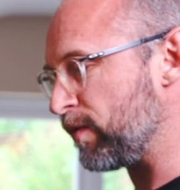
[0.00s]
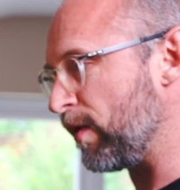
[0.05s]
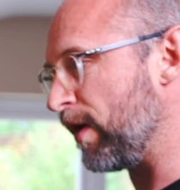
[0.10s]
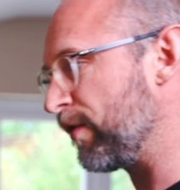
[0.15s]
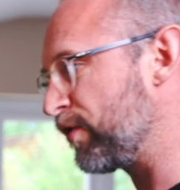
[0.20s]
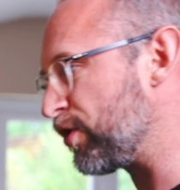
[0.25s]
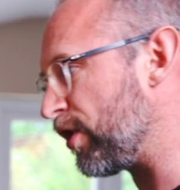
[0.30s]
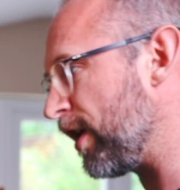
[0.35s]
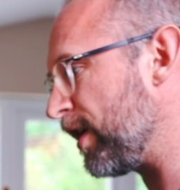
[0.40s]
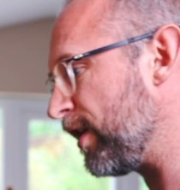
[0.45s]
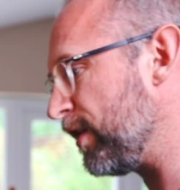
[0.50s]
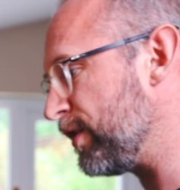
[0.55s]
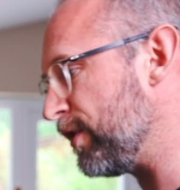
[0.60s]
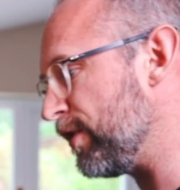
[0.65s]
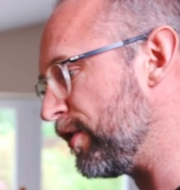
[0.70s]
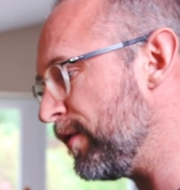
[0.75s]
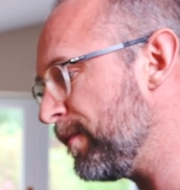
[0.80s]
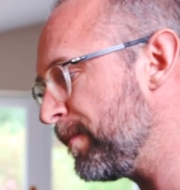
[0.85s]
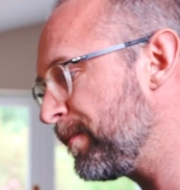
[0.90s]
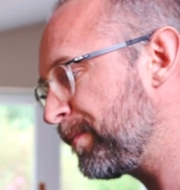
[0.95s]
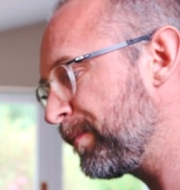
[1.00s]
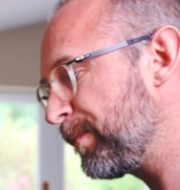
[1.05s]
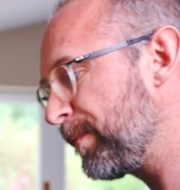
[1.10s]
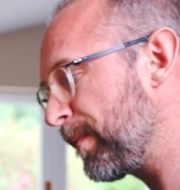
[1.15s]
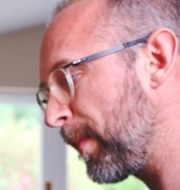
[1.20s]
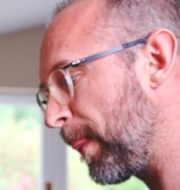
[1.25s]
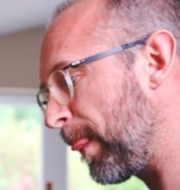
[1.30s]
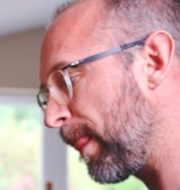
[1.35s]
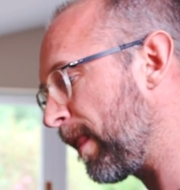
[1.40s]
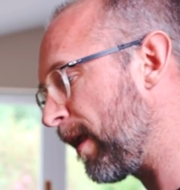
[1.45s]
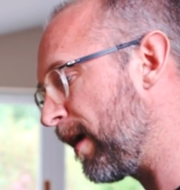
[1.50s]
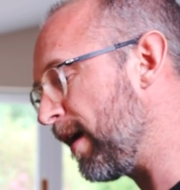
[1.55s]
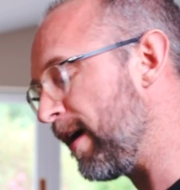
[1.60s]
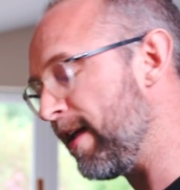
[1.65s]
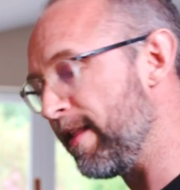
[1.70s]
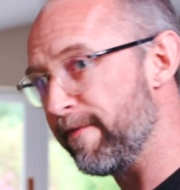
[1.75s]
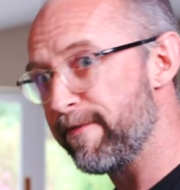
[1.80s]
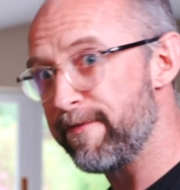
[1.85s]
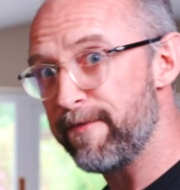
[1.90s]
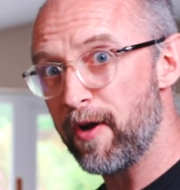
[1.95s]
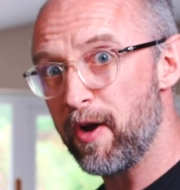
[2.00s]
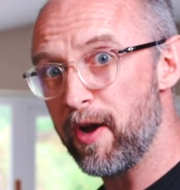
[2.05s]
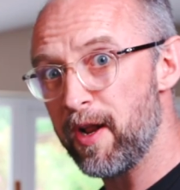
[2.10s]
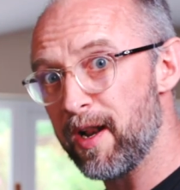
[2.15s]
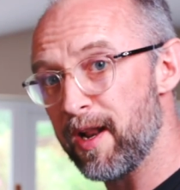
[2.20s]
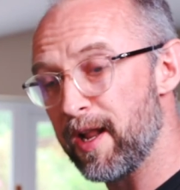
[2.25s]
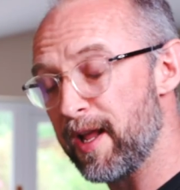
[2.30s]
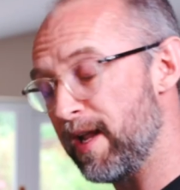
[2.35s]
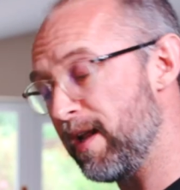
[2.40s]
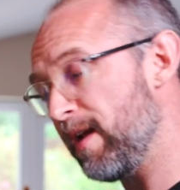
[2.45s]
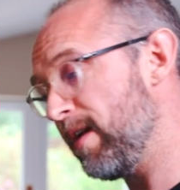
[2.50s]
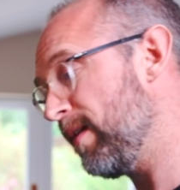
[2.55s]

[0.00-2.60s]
what I'm trying to do. And then finally,